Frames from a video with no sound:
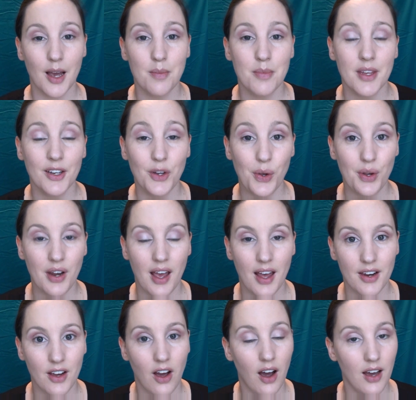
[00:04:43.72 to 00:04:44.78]
I'm then going to
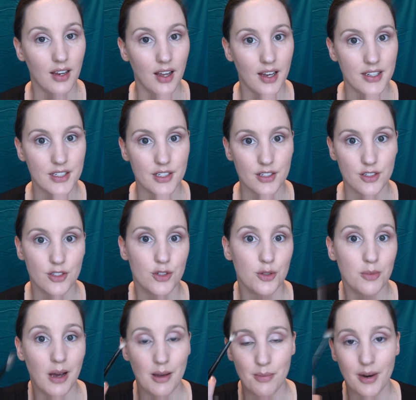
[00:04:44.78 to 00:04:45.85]
add a highlight to
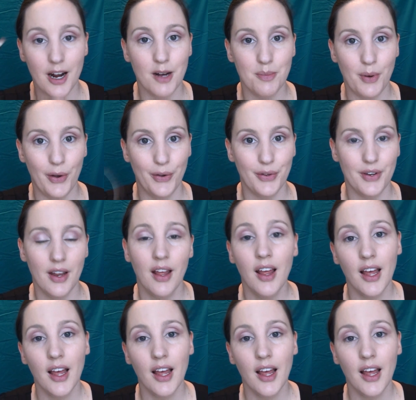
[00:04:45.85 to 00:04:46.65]
my brow bone,